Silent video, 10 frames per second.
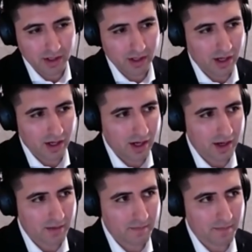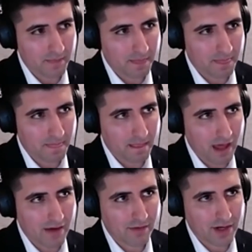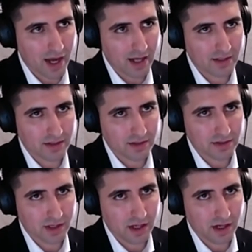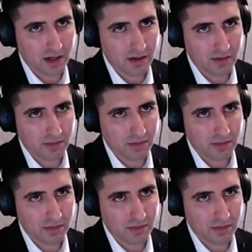um, advertised uh,